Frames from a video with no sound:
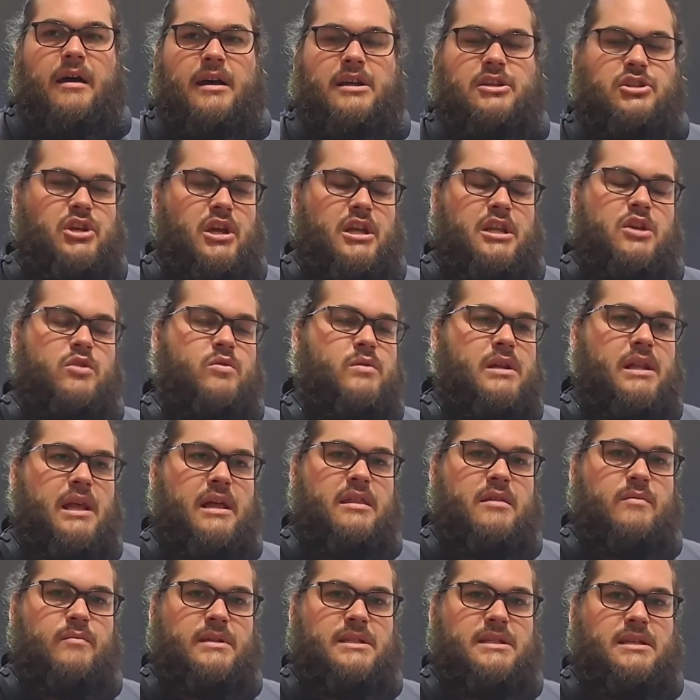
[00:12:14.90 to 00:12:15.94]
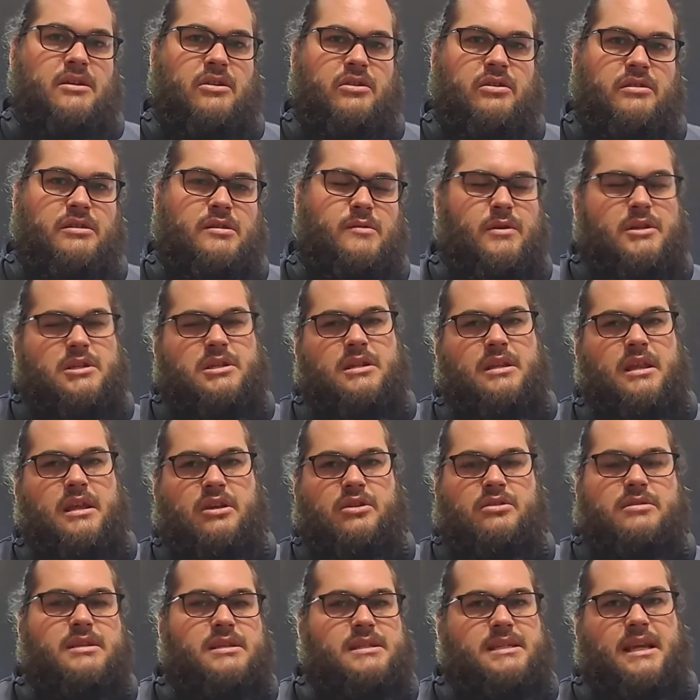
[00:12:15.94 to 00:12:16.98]
genuine leather material, especially they
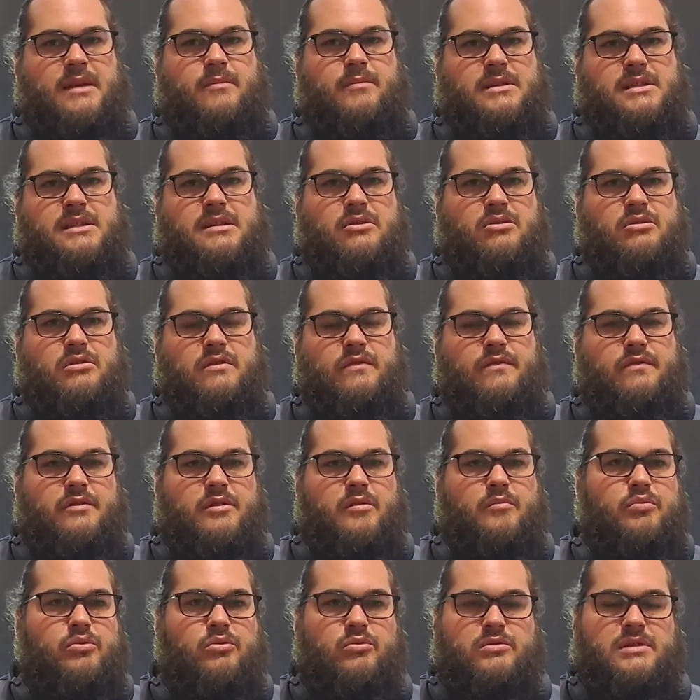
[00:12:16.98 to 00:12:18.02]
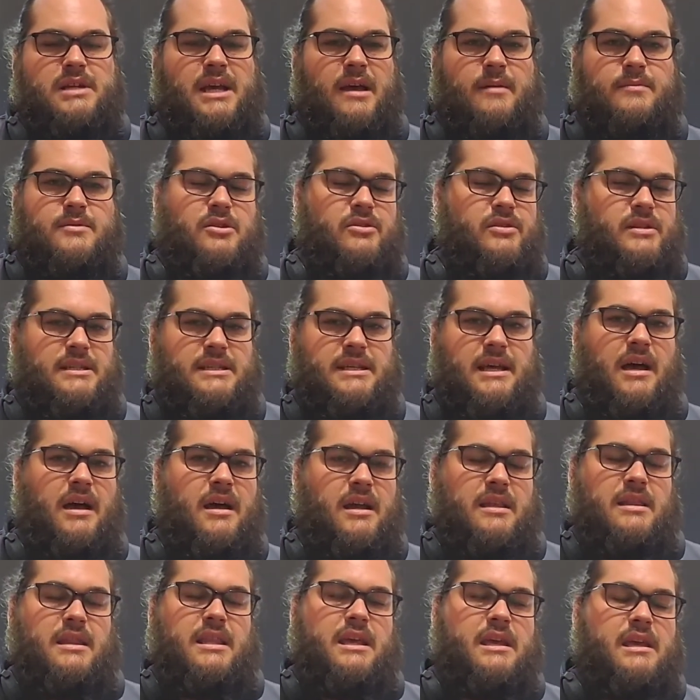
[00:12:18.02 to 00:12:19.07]
use the same material for the pull tabs on the tongue
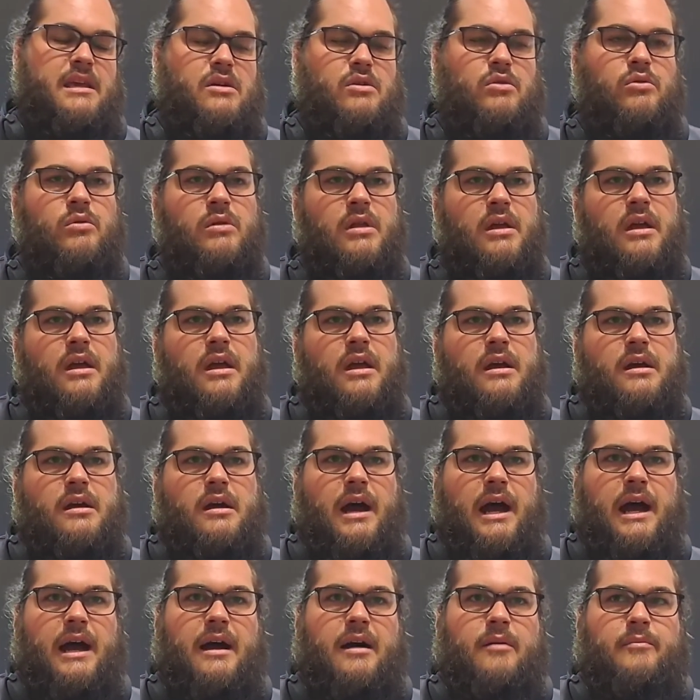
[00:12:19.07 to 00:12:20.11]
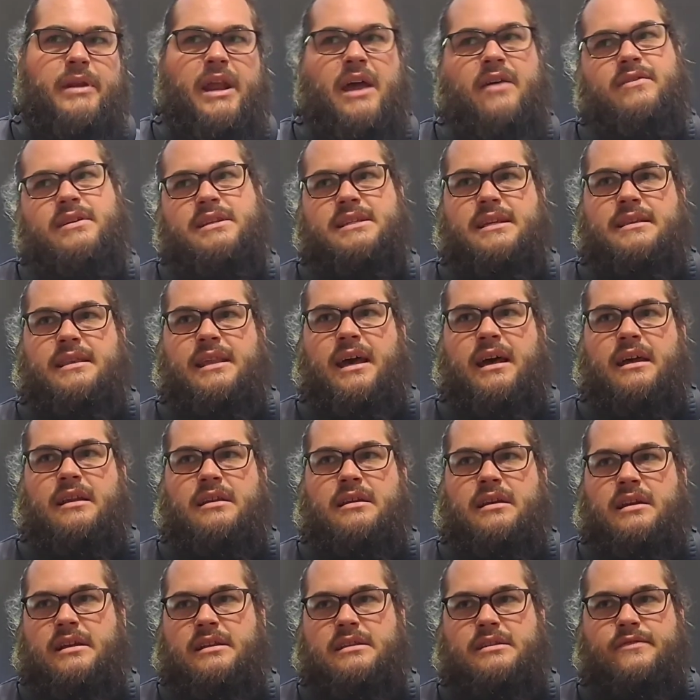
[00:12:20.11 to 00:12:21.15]
and the heel. But having said that,
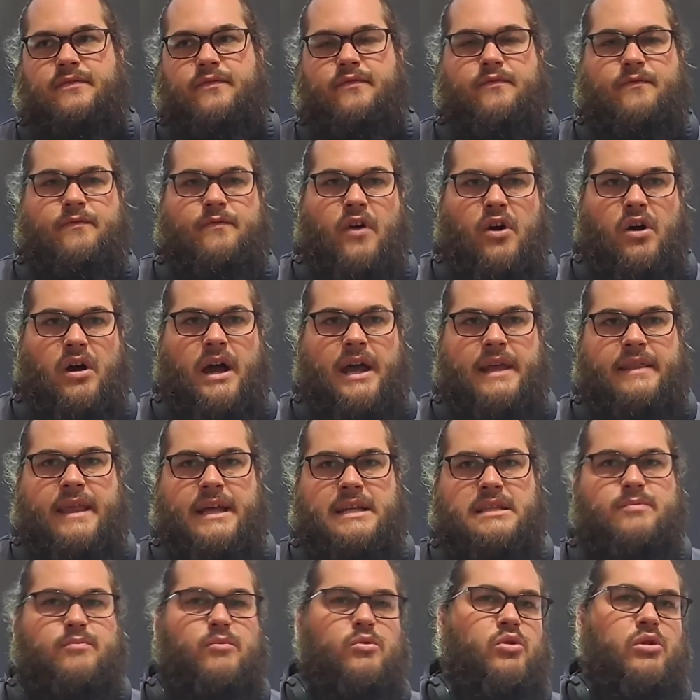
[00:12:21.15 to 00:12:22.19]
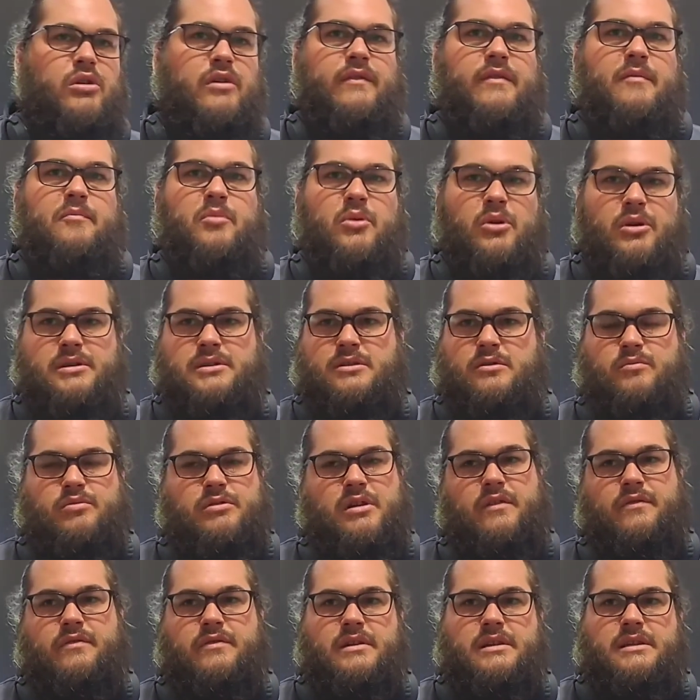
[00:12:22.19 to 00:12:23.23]
it's fine. That's more of a personal
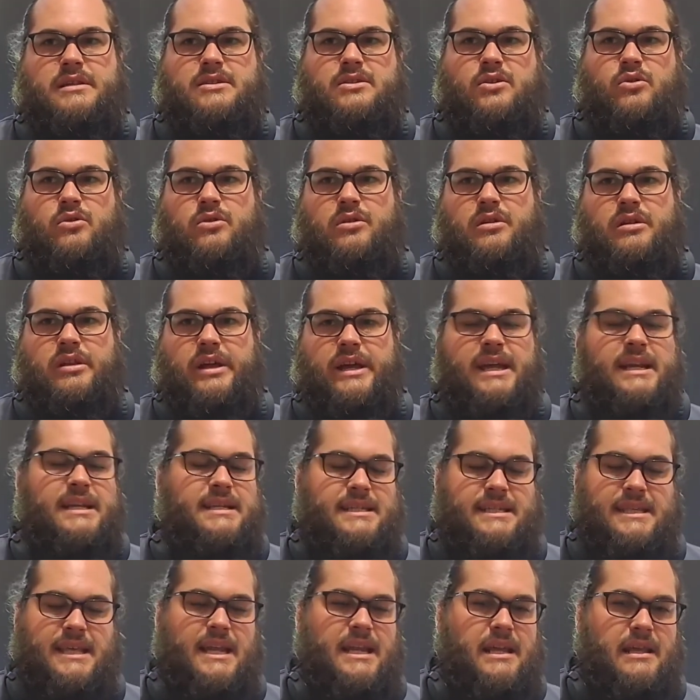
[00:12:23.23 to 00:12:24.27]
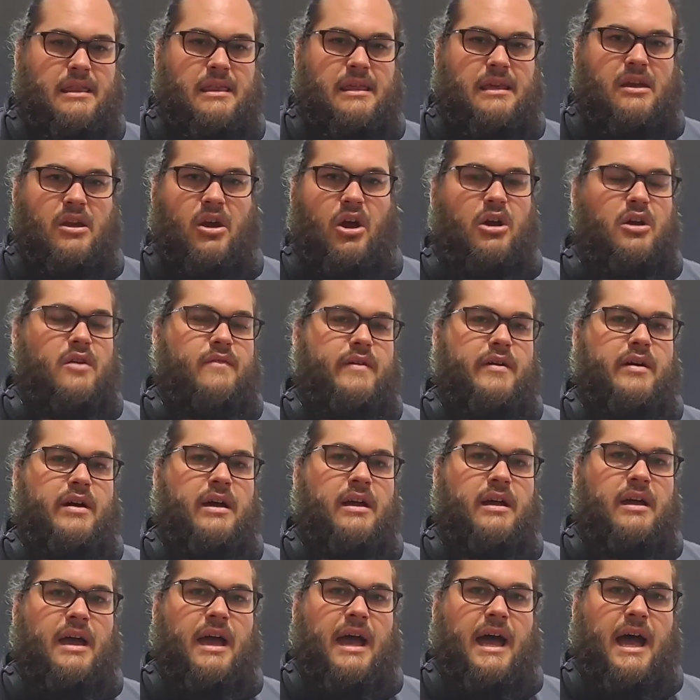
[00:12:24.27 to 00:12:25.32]
preference or like an aesthetic thing over
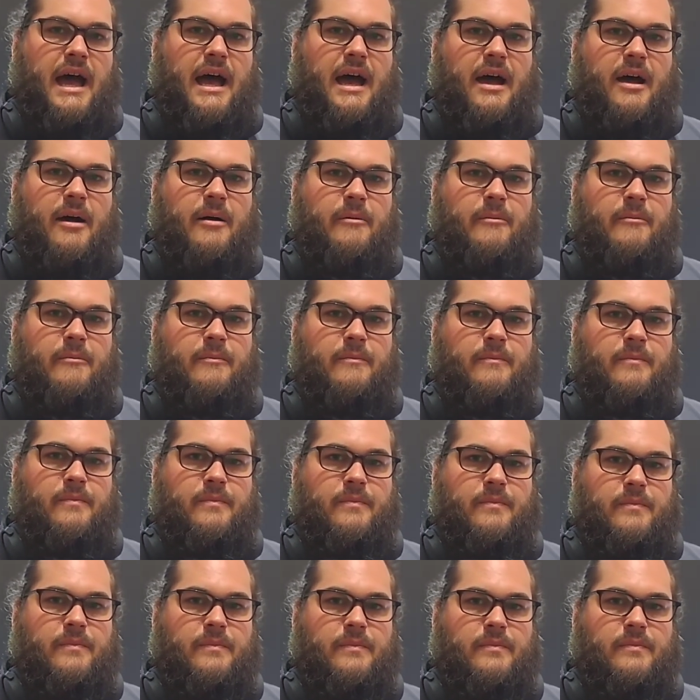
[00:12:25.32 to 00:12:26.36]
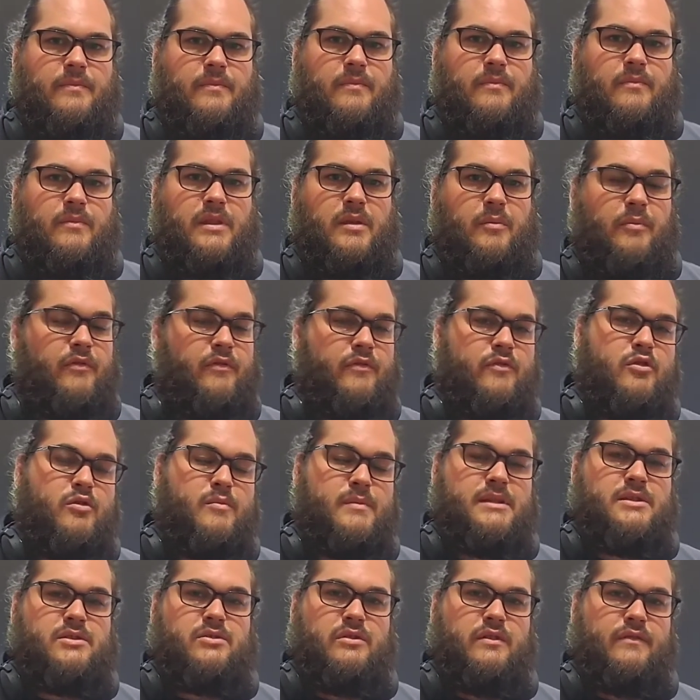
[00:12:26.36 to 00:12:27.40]
the
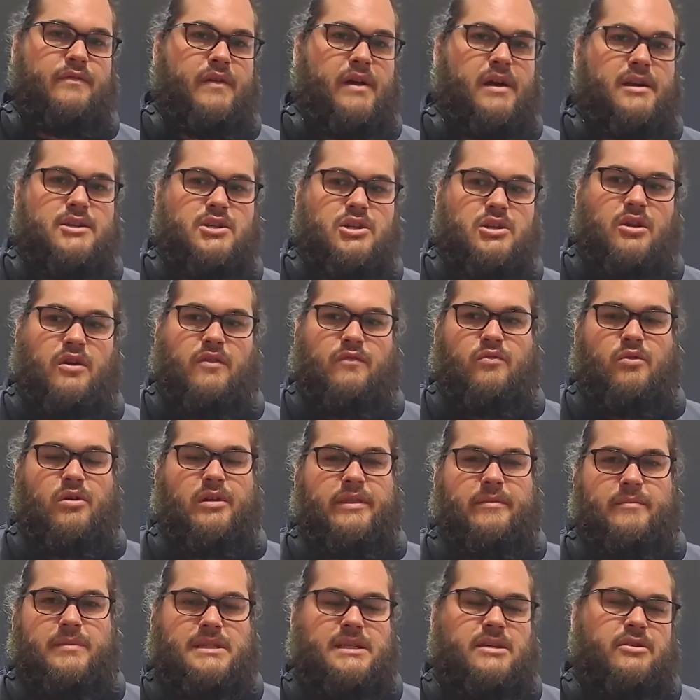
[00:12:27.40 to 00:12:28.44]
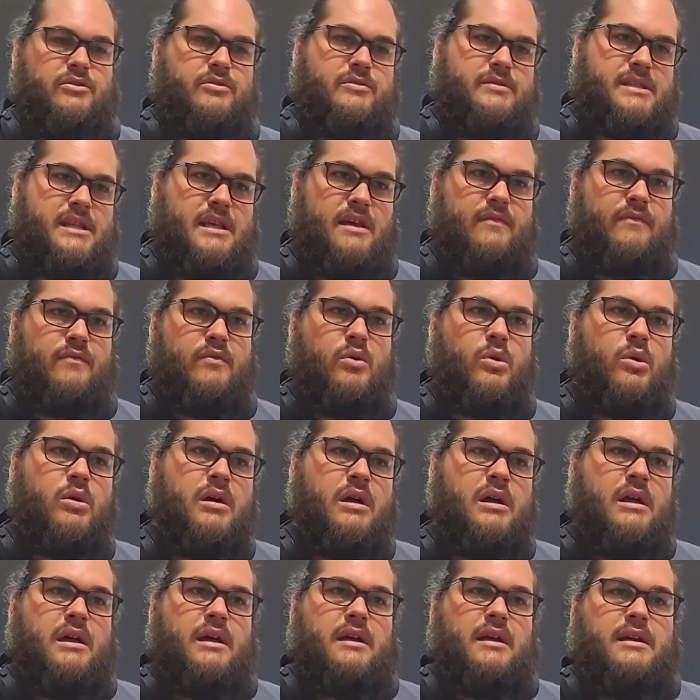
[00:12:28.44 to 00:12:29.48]
performance or the function of what the material's there for.
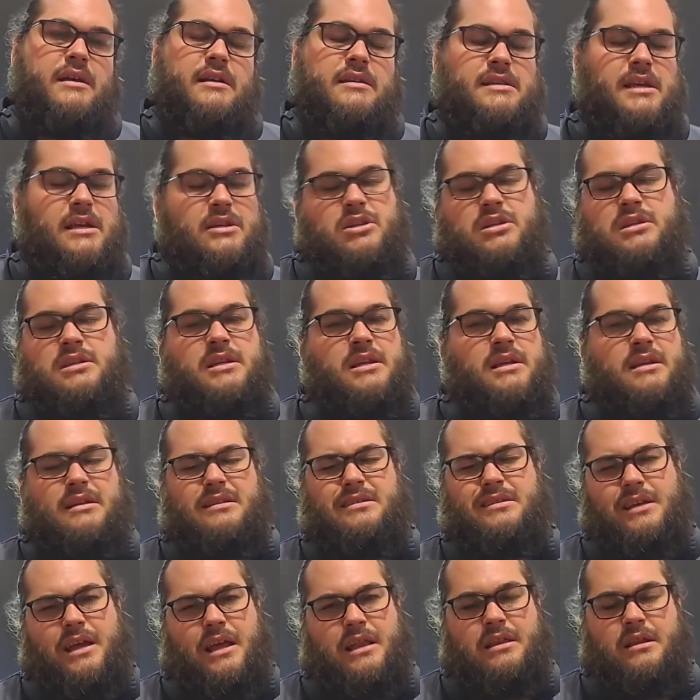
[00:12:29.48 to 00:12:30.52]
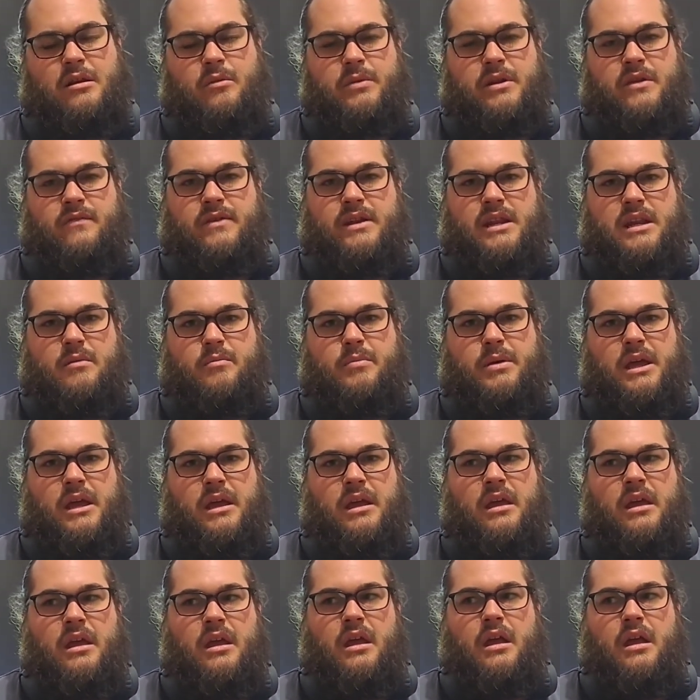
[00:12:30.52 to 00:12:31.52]
So that's just a little bit of a nitpick.